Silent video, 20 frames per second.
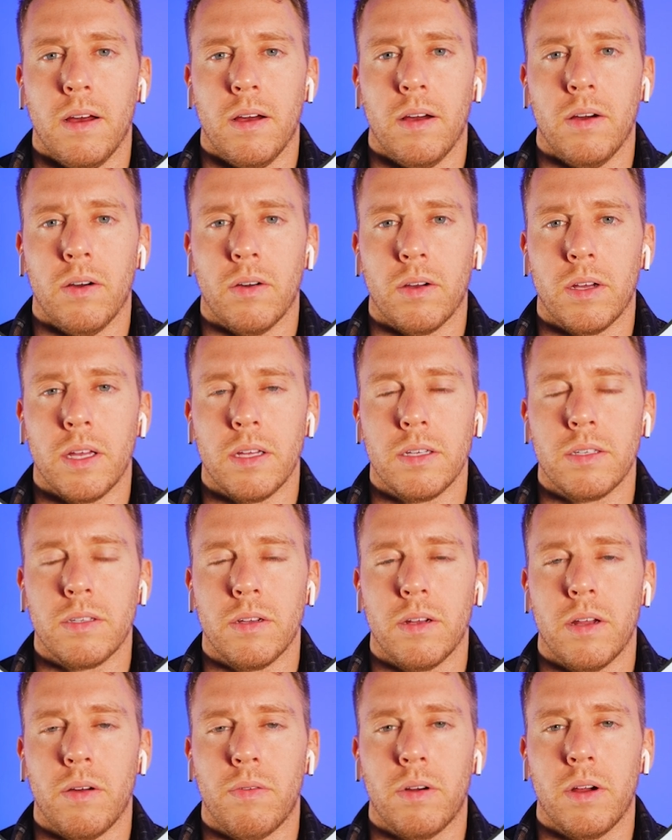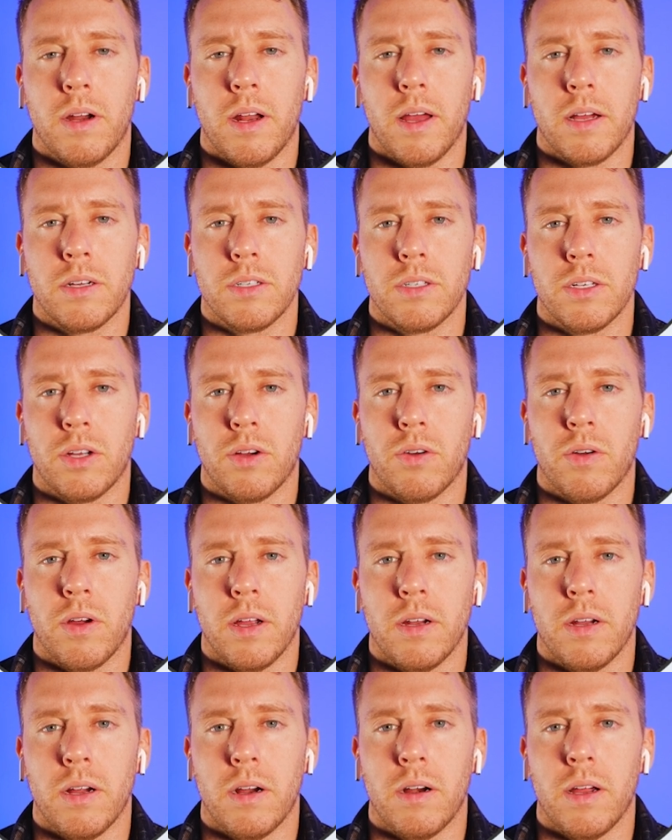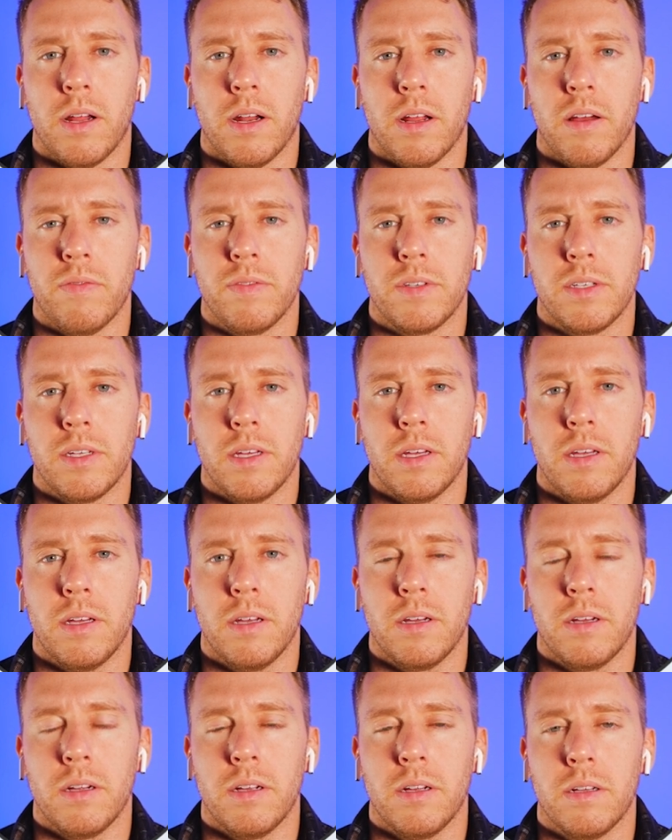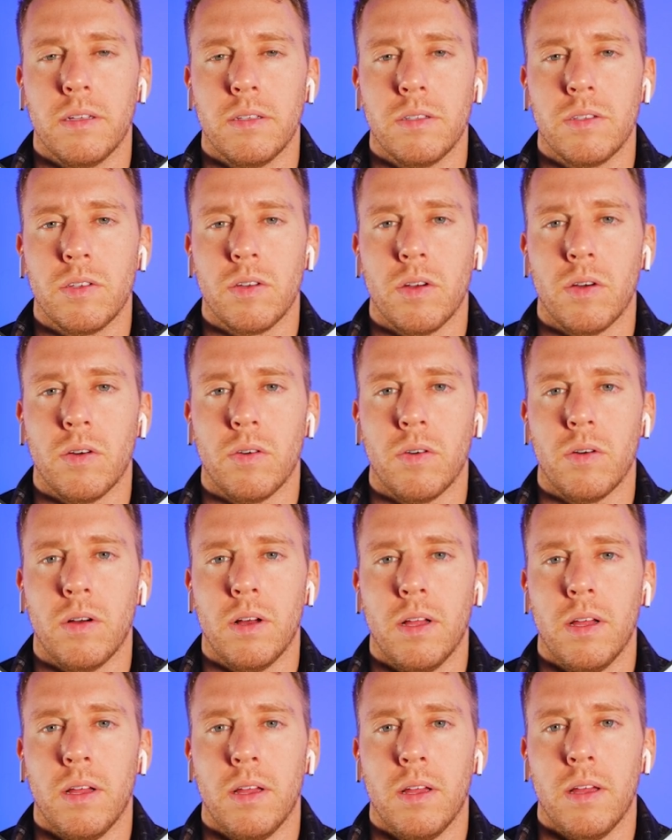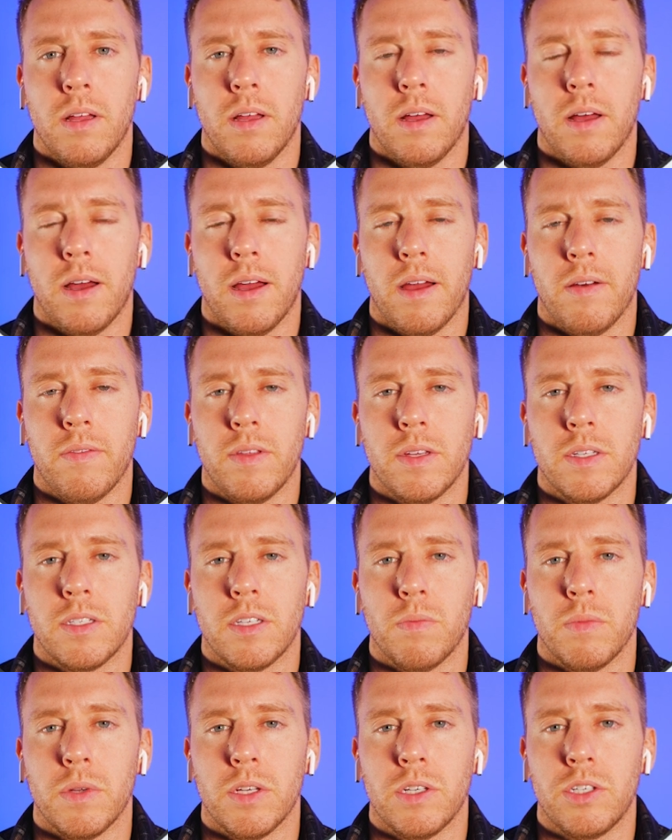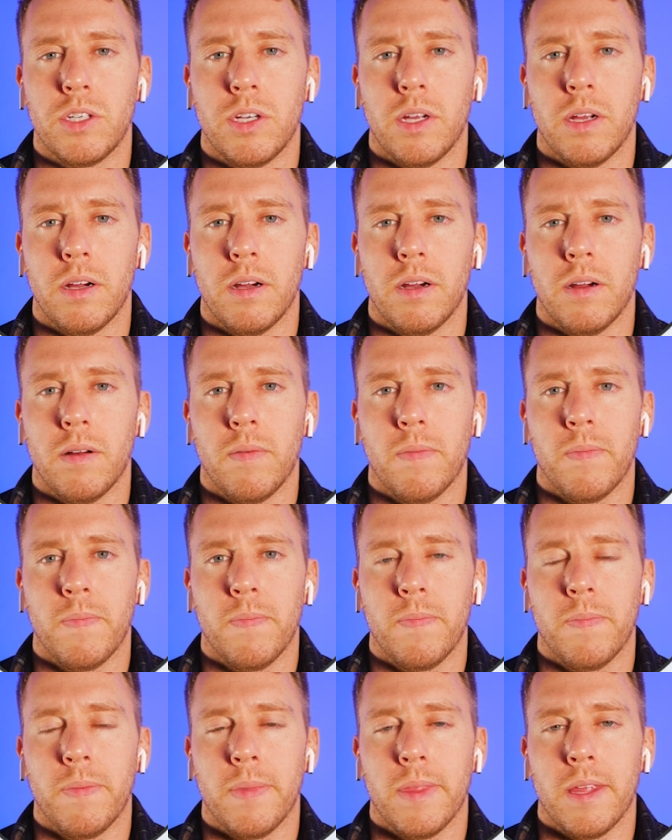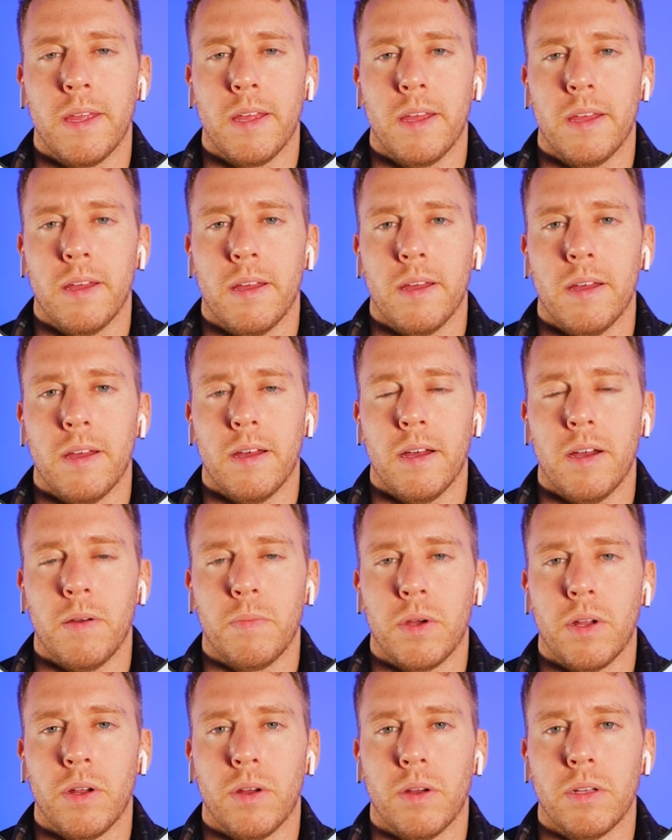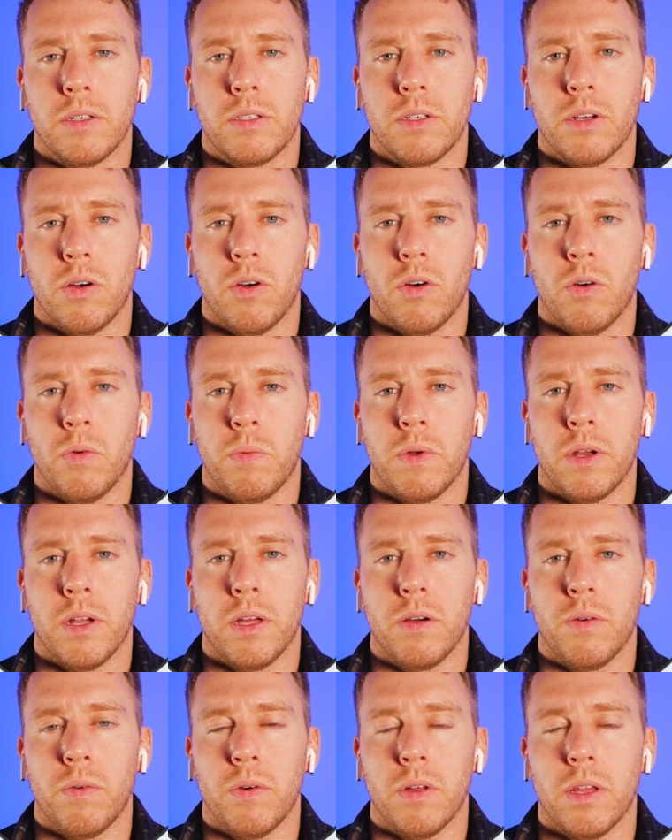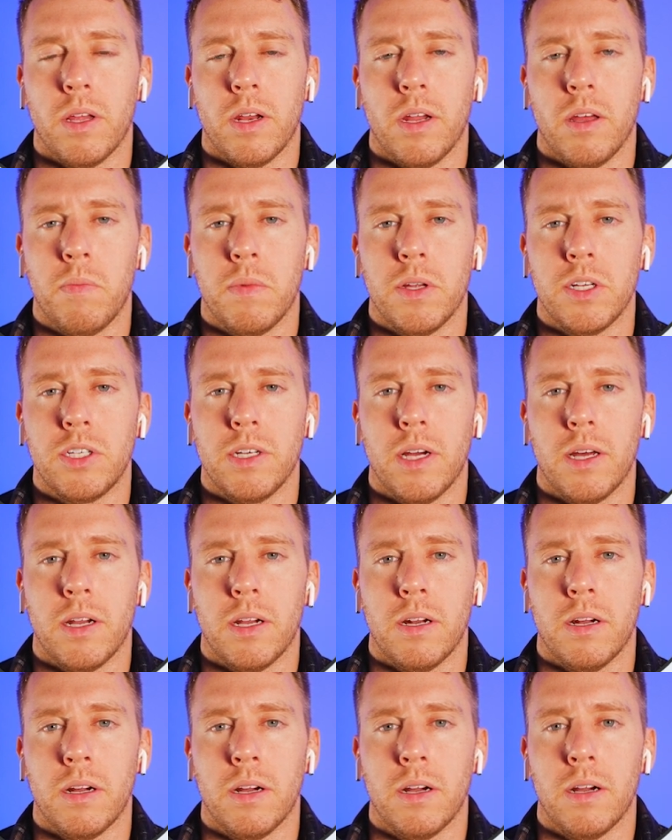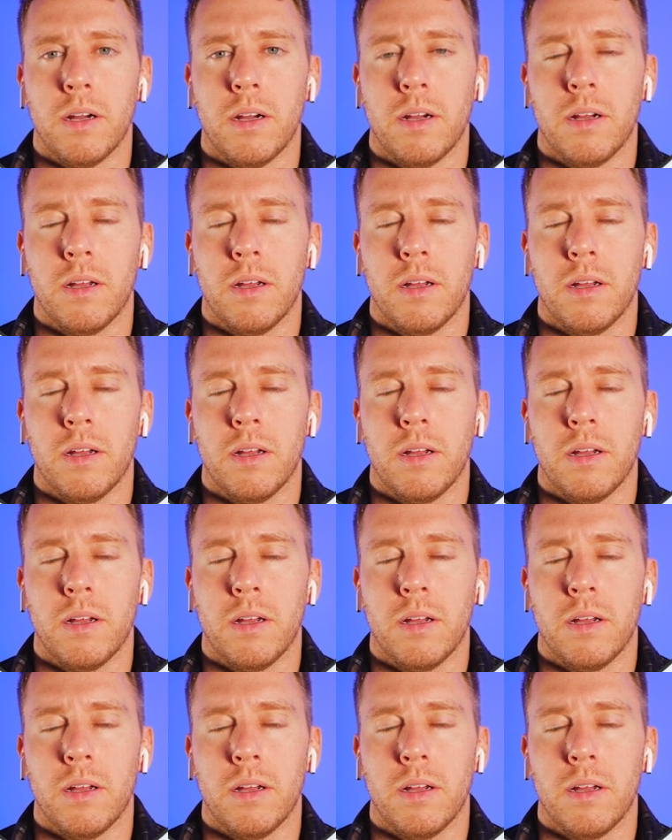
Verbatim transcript: Okay, so now we're gonna actually create our NFT. So I have this image here. I'm going to open it with an image editor